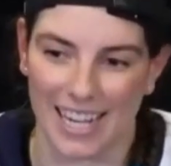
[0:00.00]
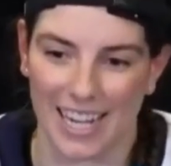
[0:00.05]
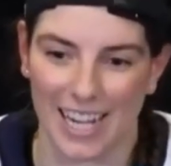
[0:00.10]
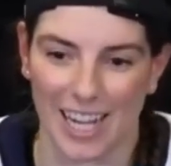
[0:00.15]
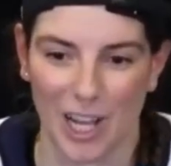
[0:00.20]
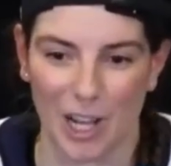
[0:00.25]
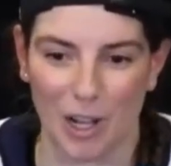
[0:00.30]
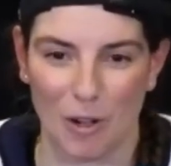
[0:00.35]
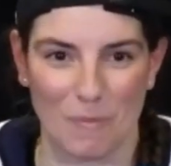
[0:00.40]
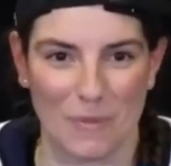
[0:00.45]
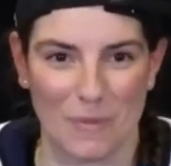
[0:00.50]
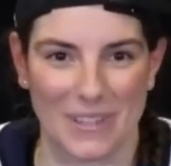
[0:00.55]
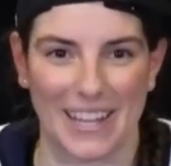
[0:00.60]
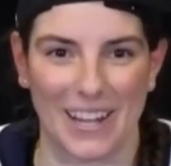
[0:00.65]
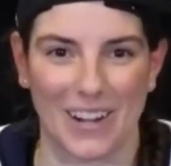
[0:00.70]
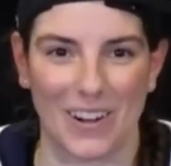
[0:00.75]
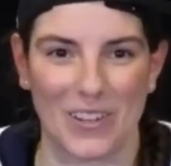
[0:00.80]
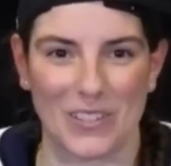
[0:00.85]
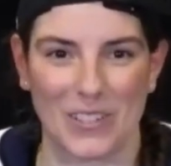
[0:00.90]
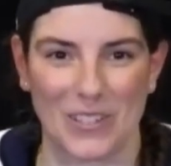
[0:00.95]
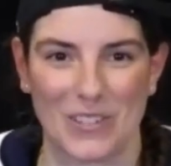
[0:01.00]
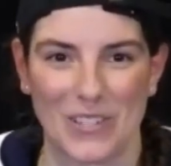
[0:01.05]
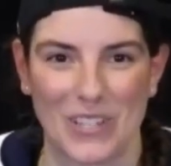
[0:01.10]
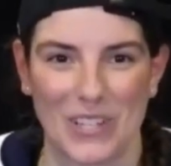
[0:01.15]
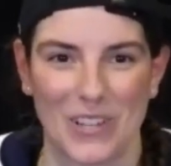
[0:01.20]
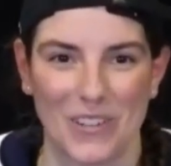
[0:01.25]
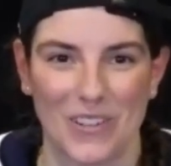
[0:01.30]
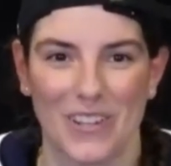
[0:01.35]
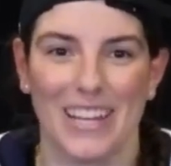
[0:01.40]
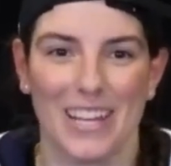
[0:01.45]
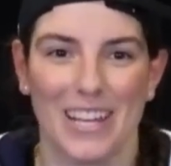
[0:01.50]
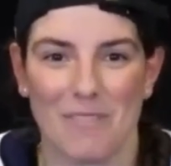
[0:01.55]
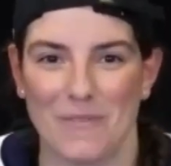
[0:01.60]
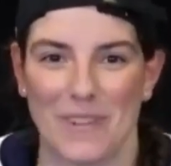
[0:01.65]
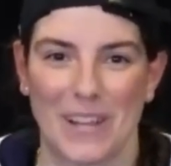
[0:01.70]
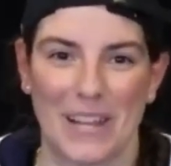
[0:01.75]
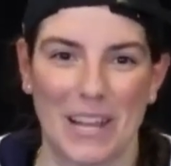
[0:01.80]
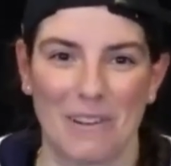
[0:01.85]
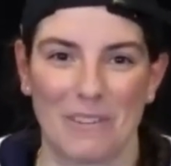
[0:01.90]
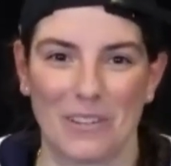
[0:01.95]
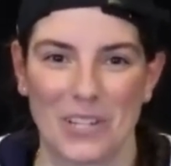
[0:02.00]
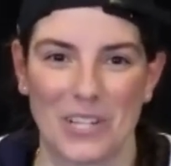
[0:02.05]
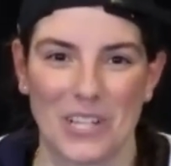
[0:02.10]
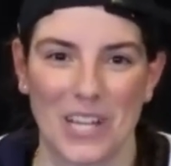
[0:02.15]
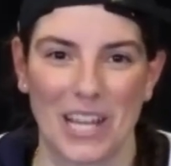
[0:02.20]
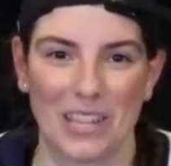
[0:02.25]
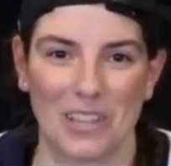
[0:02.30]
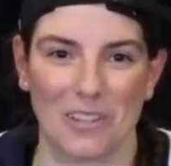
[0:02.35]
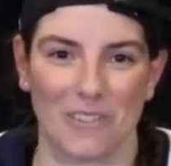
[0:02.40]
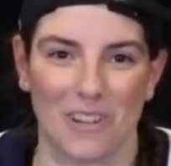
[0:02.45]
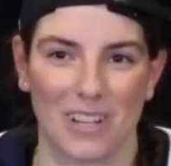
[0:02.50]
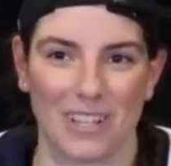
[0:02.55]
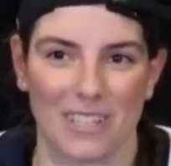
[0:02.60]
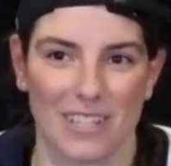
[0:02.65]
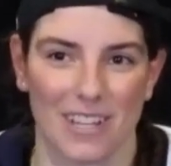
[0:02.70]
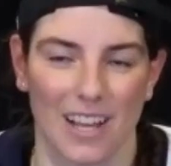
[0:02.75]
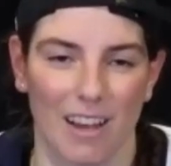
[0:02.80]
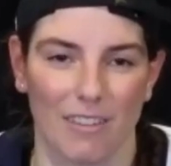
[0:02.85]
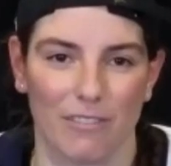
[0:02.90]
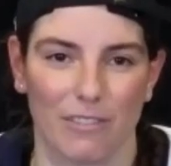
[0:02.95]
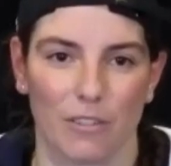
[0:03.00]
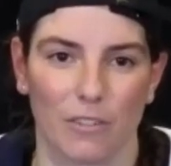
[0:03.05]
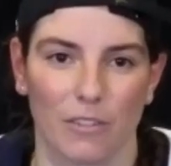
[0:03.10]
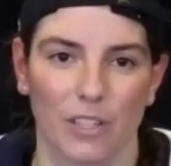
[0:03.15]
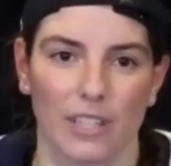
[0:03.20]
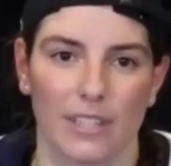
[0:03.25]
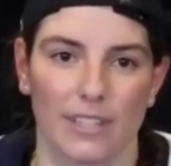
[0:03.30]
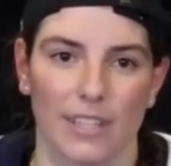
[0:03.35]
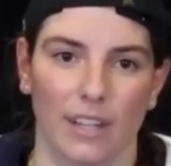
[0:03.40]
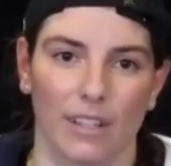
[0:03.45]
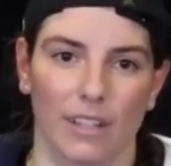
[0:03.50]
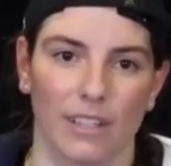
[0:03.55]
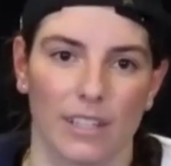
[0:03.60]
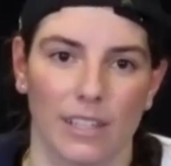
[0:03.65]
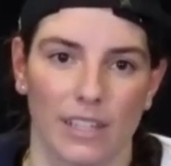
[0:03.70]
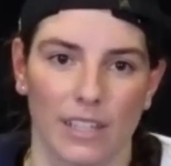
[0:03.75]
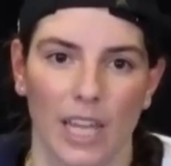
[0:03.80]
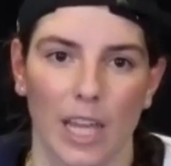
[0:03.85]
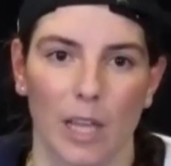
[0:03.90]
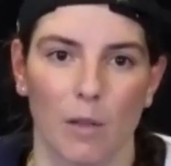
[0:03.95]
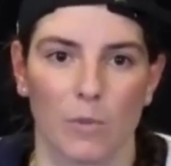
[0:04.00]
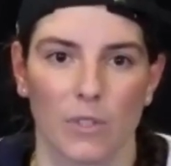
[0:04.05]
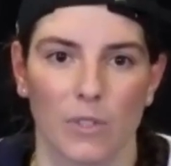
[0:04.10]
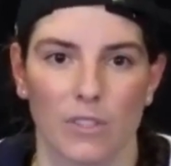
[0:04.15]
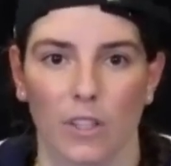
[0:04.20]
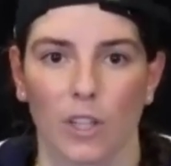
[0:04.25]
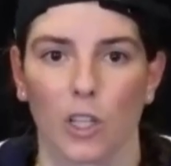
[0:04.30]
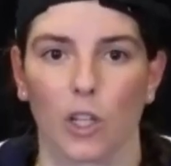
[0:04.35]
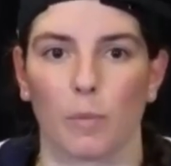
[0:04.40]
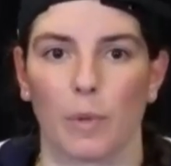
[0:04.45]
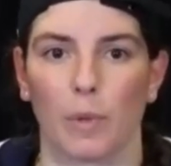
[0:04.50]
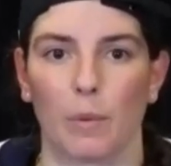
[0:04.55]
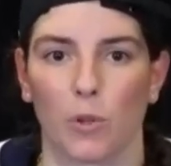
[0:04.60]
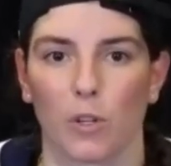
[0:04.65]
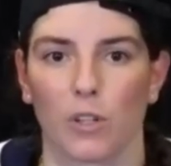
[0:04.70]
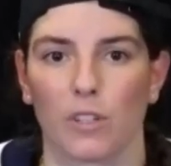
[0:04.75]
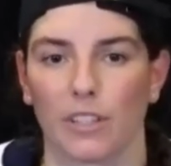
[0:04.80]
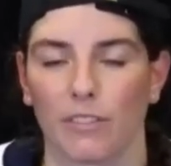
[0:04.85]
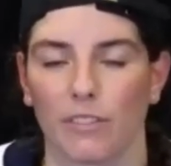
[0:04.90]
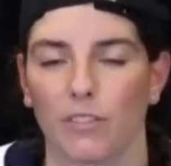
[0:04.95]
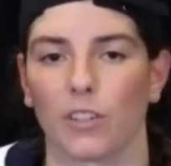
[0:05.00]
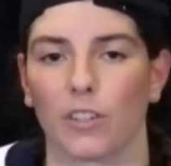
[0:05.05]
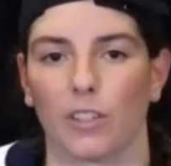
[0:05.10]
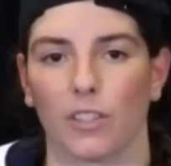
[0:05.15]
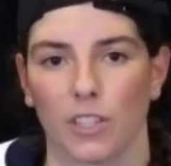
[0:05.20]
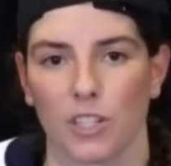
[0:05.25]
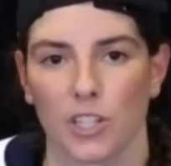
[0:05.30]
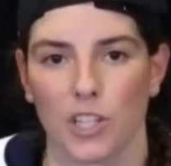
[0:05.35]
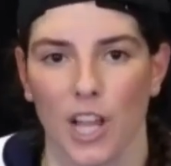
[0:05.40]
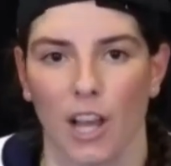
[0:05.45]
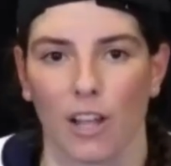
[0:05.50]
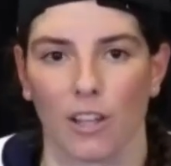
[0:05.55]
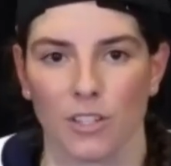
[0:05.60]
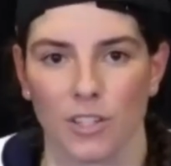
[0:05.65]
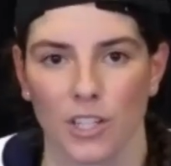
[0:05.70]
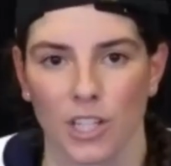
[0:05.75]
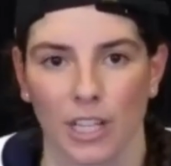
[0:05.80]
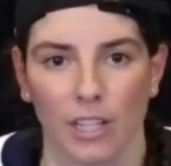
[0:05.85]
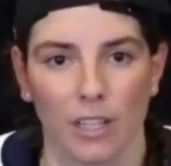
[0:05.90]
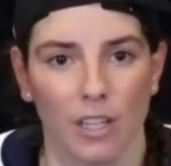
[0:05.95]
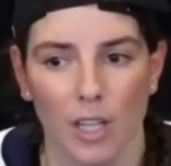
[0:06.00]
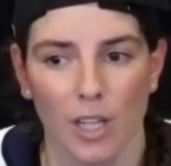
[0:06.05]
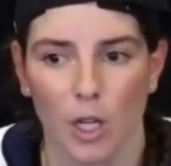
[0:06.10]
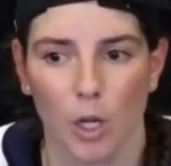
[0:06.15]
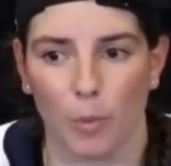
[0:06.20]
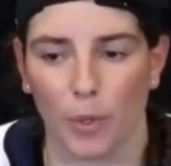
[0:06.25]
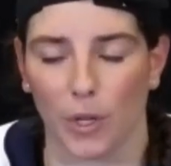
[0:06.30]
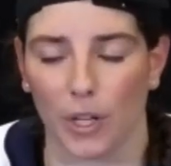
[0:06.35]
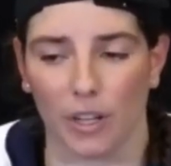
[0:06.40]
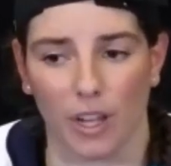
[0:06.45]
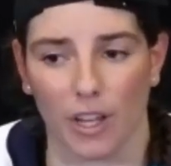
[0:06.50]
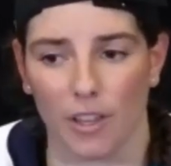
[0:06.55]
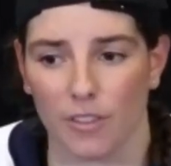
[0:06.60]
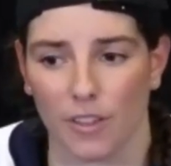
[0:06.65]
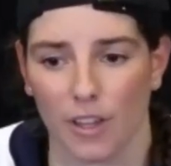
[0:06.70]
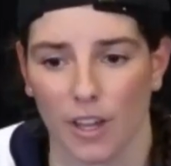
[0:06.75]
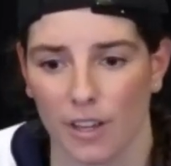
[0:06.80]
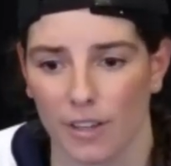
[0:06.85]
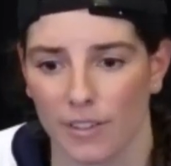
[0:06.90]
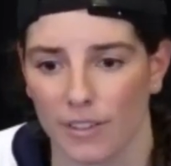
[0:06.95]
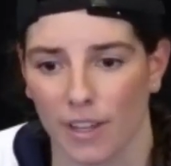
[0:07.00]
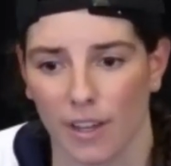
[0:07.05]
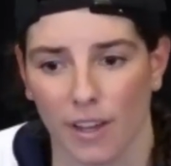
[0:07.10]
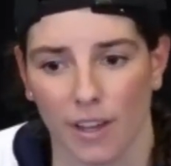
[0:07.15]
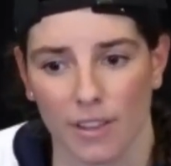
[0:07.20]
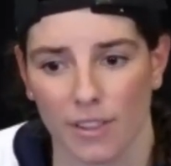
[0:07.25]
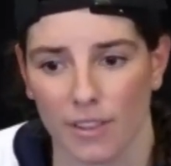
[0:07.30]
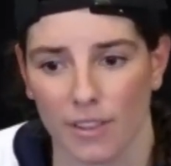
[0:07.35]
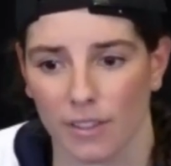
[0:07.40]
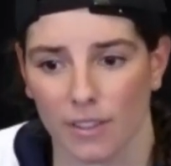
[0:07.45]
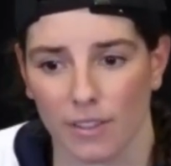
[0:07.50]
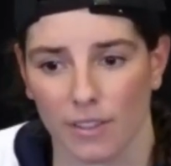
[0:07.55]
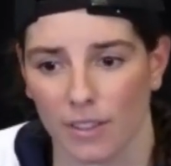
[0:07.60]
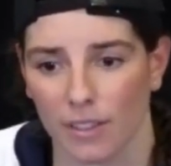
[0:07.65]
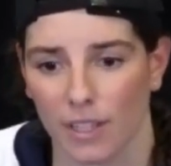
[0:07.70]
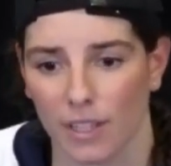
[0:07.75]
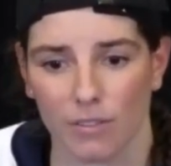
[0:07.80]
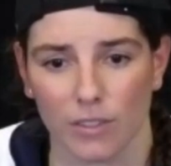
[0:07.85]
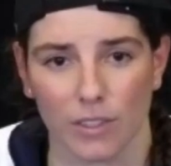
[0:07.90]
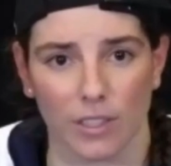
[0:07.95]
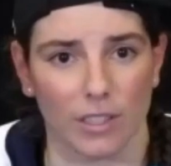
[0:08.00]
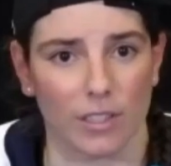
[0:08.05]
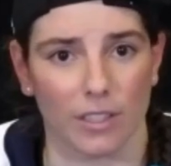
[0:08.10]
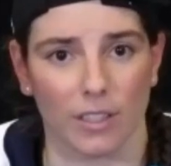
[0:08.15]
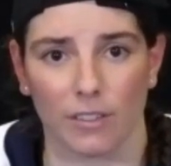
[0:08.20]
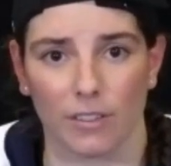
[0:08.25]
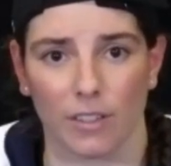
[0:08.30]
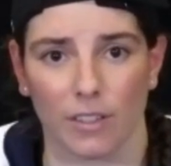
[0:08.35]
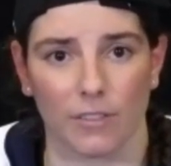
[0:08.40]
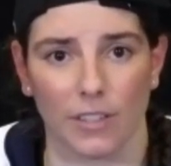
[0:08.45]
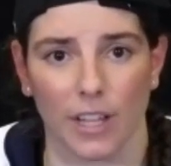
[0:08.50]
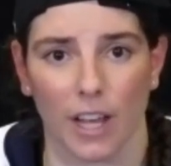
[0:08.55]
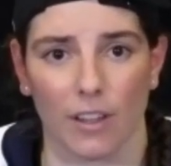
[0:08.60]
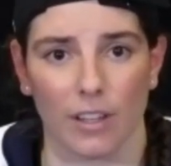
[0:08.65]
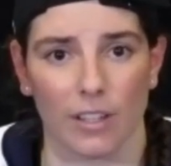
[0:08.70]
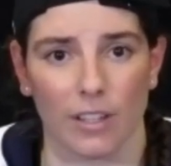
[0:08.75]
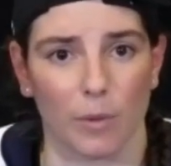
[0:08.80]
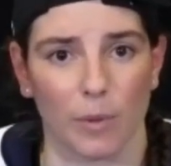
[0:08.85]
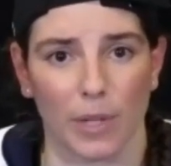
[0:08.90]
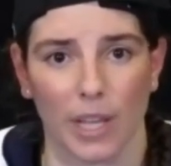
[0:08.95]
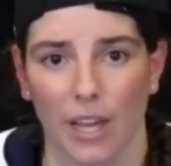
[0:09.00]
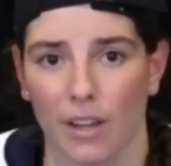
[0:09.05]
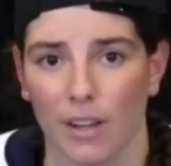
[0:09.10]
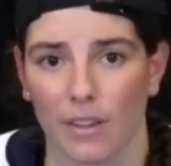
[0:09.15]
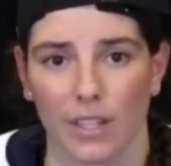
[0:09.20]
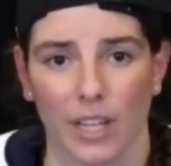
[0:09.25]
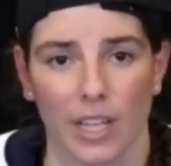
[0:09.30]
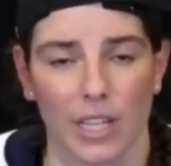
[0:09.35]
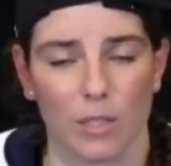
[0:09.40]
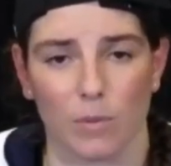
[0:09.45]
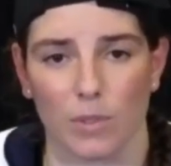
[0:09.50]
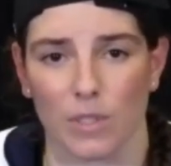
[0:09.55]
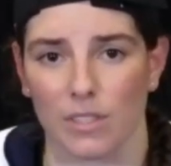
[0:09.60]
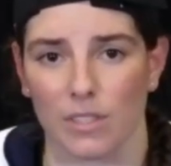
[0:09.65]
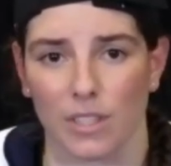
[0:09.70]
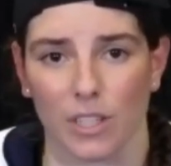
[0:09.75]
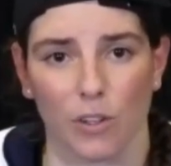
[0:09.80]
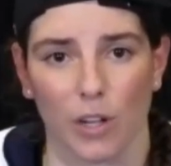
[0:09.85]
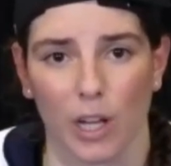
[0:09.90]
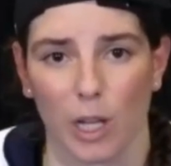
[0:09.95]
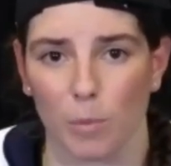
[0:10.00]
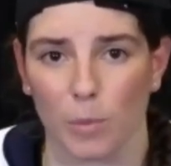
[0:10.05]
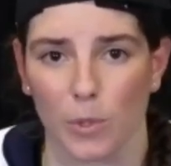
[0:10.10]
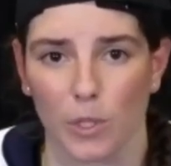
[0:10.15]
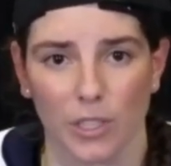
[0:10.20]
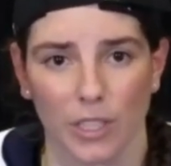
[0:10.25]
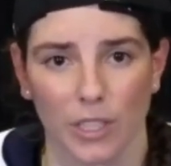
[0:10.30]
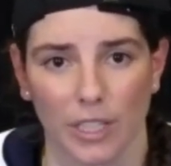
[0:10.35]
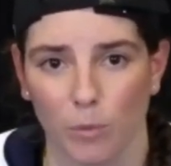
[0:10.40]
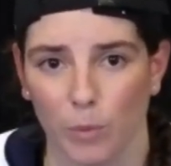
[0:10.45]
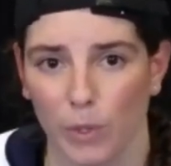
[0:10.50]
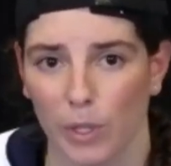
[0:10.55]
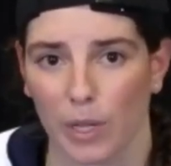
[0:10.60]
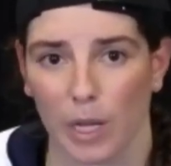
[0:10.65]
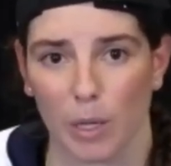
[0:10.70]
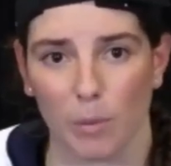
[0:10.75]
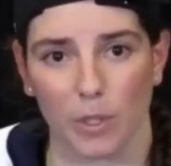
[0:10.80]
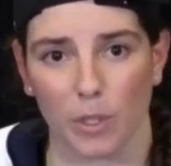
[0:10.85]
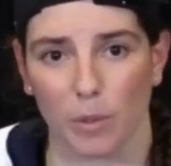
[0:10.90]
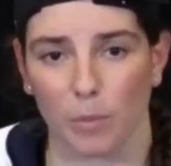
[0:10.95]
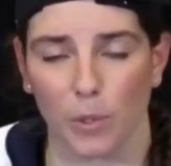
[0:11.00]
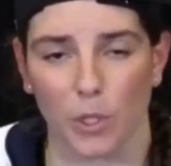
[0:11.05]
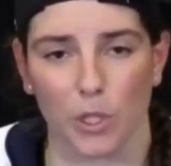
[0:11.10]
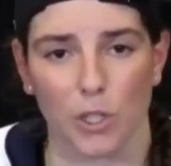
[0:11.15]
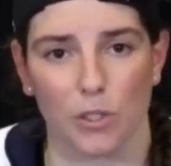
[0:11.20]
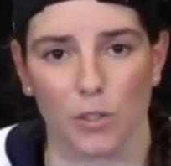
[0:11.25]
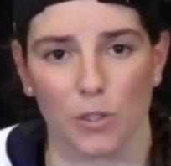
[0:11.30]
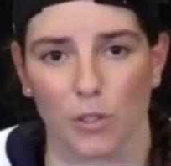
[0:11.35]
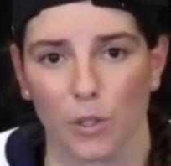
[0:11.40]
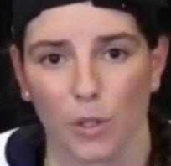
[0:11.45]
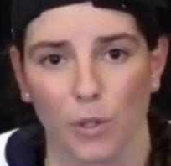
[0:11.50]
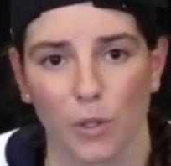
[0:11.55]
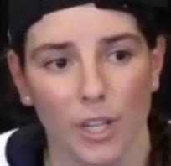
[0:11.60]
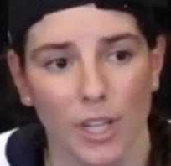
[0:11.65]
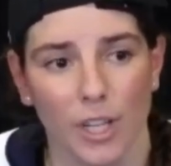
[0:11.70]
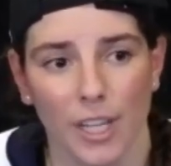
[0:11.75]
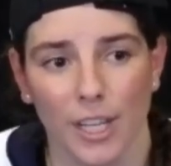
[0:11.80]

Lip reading: But then also to being able to shake the rust off and really settle into the game was a little bit more difficult and challenging. But I thought the level of talent that we had on the ice was incredible, and we were able to push through